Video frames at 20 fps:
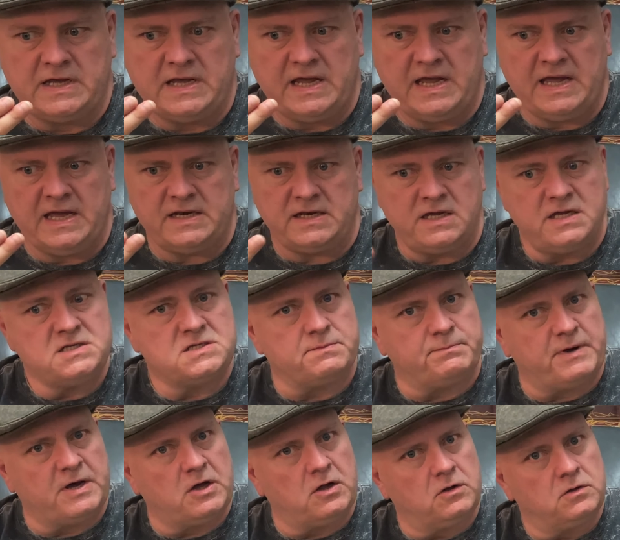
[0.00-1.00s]
and
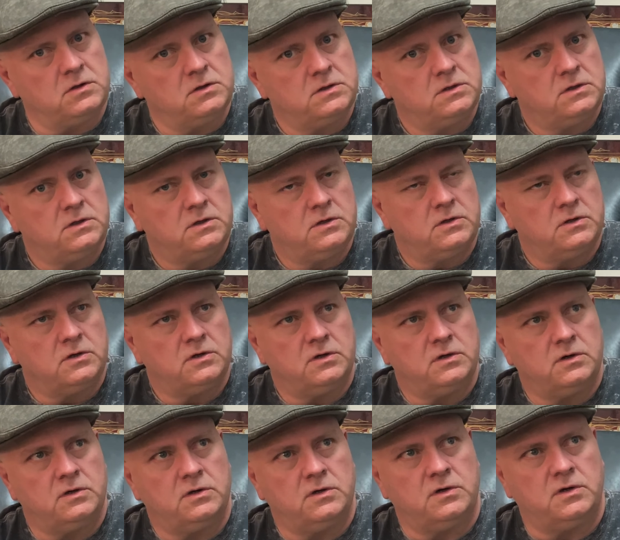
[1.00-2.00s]
Izabel
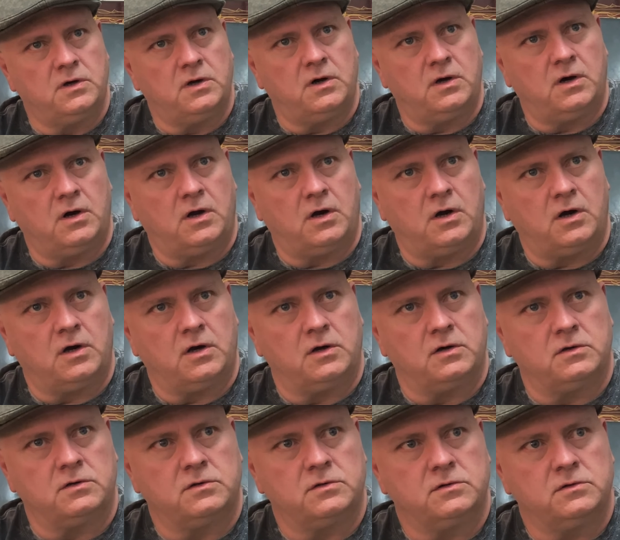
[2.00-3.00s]

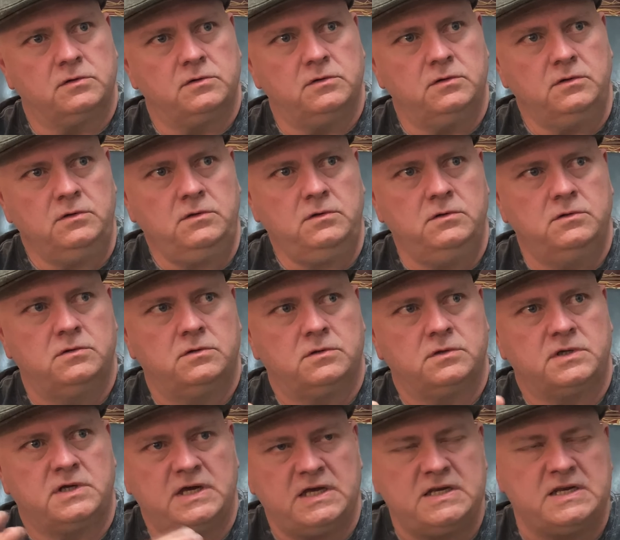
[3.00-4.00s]
are
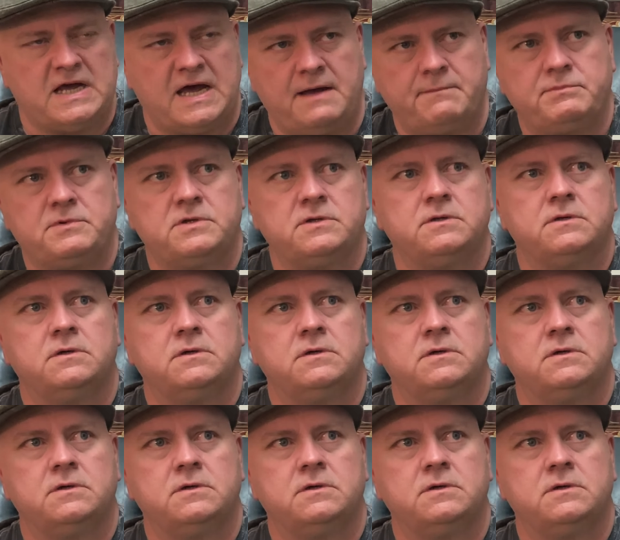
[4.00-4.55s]
kidnapped